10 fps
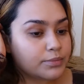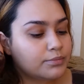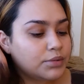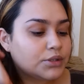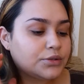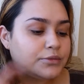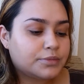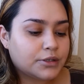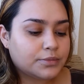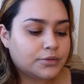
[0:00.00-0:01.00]
blue and
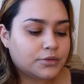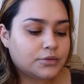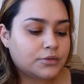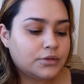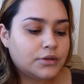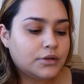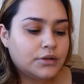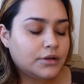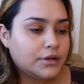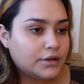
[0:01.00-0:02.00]
purple.
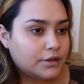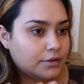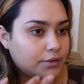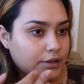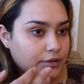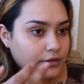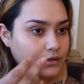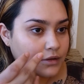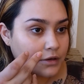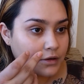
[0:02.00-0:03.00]
It wouldn't
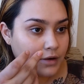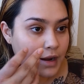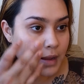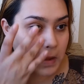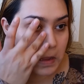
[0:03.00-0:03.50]
look great.